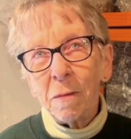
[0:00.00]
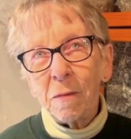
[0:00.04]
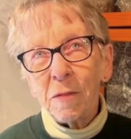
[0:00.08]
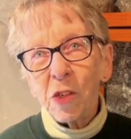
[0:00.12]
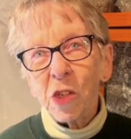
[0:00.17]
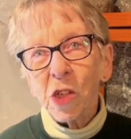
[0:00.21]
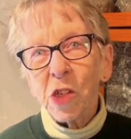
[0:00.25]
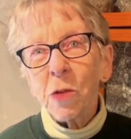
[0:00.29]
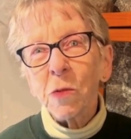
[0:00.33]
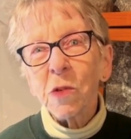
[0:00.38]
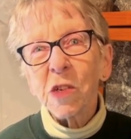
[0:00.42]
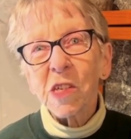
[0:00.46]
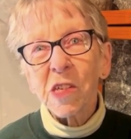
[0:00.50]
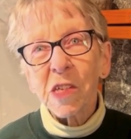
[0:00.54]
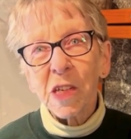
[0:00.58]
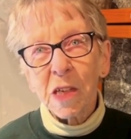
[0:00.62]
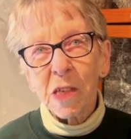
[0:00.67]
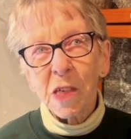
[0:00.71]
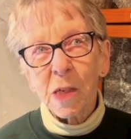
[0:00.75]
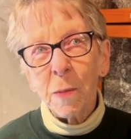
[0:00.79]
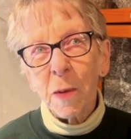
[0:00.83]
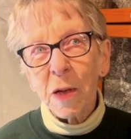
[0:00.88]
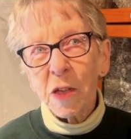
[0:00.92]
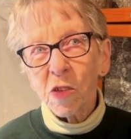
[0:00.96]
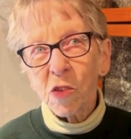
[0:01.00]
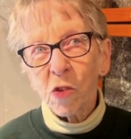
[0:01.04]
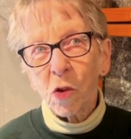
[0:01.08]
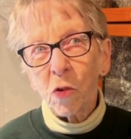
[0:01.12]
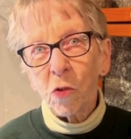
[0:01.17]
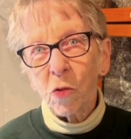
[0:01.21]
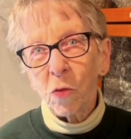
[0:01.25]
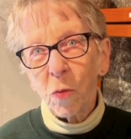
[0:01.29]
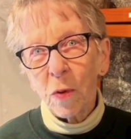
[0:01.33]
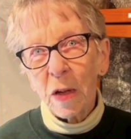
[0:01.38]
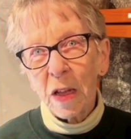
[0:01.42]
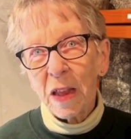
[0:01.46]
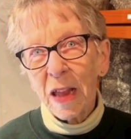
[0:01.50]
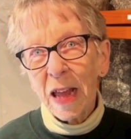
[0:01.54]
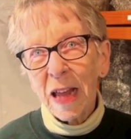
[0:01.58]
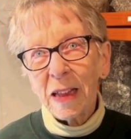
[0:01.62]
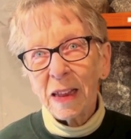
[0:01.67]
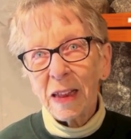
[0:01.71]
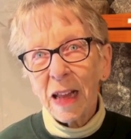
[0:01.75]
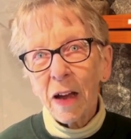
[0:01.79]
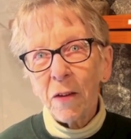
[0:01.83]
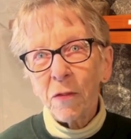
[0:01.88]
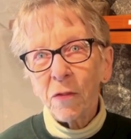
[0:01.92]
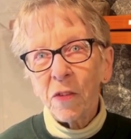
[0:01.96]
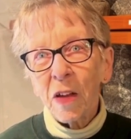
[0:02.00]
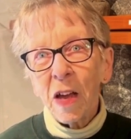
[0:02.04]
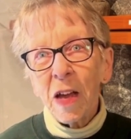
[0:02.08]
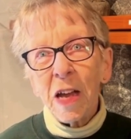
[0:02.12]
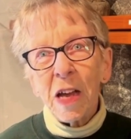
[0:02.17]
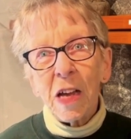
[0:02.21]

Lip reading: She was 6 months old when they left.